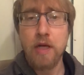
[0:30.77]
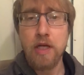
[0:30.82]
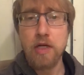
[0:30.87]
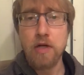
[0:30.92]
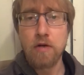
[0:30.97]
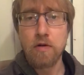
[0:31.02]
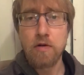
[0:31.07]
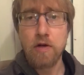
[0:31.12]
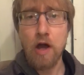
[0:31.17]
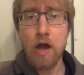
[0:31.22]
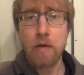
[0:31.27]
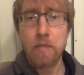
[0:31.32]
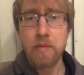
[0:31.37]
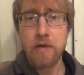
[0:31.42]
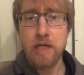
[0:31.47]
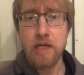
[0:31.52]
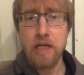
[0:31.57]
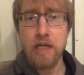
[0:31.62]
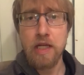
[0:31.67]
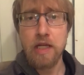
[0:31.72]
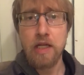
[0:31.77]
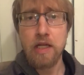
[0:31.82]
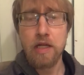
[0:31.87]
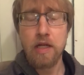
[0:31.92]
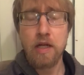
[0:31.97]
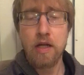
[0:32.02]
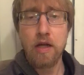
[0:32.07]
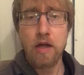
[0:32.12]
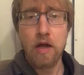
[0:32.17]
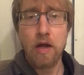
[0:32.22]
nominee,
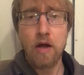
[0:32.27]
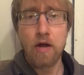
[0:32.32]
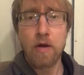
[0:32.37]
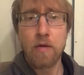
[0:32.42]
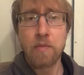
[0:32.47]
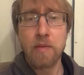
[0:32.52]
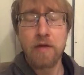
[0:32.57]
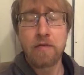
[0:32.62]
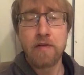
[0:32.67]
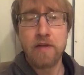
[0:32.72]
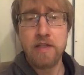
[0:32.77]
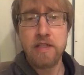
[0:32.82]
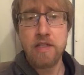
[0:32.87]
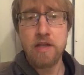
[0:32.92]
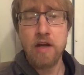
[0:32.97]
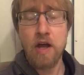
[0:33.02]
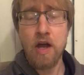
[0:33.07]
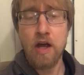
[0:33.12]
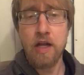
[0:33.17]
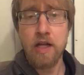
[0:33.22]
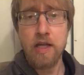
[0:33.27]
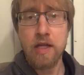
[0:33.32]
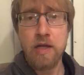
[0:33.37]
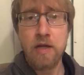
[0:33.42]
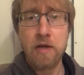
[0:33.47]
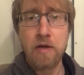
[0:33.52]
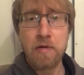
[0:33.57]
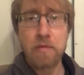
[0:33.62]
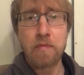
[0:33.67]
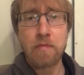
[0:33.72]
if it's not
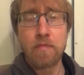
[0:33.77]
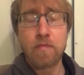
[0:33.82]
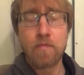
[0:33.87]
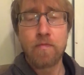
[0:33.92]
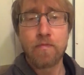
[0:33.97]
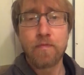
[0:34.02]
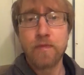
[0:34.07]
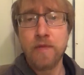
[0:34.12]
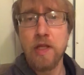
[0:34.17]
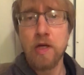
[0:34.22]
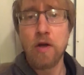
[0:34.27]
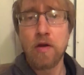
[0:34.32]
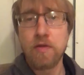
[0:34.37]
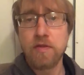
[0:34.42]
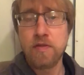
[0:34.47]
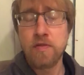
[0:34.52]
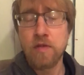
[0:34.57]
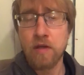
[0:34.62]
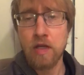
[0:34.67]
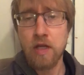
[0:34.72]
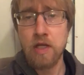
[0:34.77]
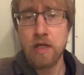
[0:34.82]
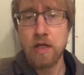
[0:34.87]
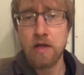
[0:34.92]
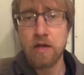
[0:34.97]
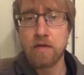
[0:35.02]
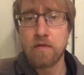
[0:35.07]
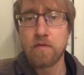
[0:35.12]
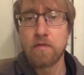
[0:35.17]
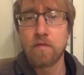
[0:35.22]
him. It's
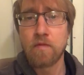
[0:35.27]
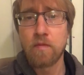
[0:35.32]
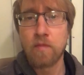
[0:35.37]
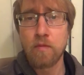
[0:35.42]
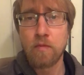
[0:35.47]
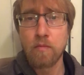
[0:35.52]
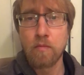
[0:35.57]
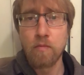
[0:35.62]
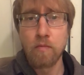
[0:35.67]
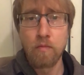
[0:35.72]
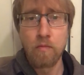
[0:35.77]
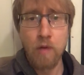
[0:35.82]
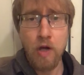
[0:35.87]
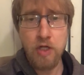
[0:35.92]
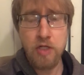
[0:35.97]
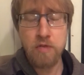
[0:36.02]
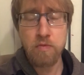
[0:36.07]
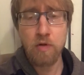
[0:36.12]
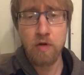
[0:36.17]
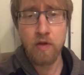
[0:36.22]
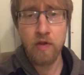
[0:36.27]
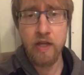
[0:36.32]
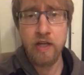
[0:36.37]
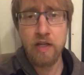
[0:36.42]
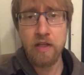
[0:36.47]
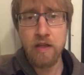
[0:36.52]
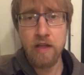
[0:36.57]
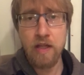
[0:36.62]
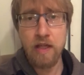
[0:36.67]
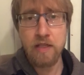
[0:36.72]
looking much more
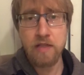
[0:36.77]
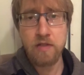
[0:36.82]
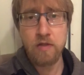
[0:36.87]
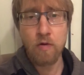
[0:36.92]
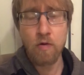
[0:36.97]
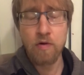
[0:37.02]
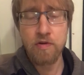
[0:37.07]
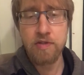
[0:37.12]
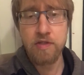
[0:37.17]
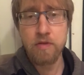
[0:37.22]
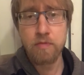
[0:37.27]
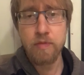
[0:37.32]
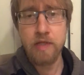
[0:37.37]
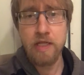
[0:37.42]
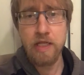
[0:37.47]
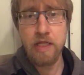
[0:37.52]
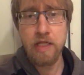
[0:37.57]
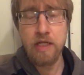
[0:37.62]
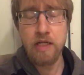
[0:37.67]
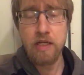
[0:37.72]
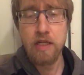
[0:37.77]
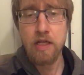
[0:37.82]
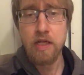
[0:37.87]
likely that's going to be